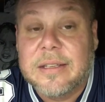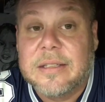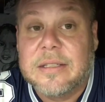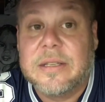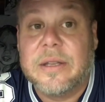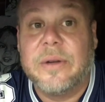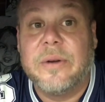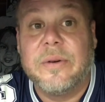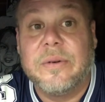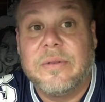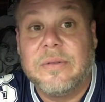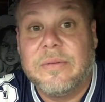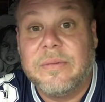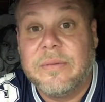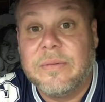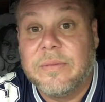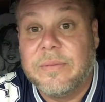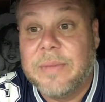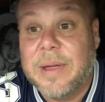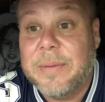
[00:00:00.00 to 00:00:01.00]
So
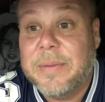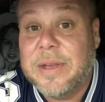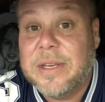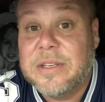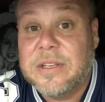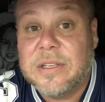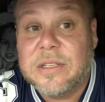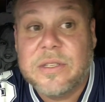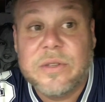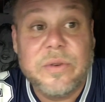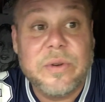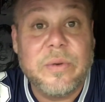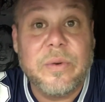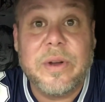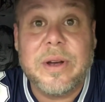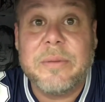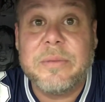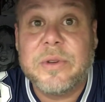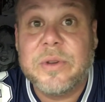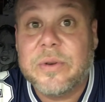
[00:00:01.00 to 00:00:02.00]
maybe just doing
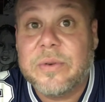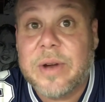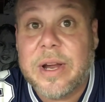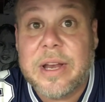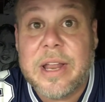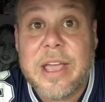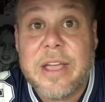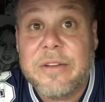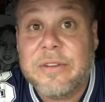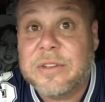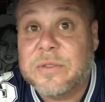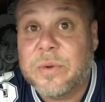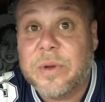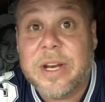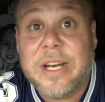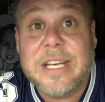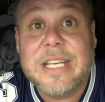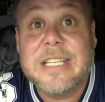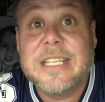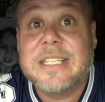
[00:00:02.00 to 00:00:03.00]
what I'm doing right now is what
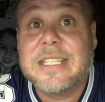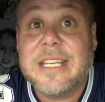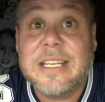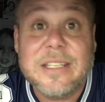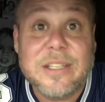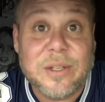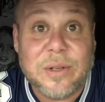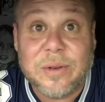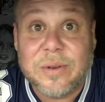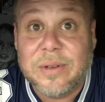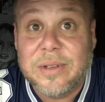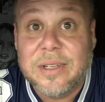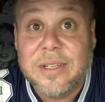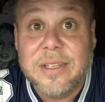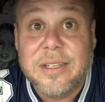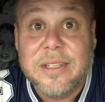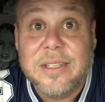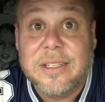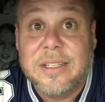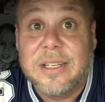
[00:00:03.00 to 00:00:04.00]
I need to stick to.
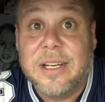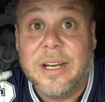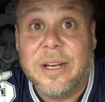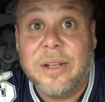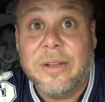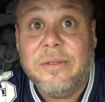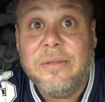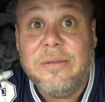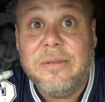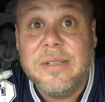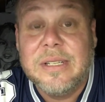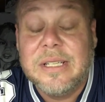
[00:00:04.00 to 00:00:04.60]
You know?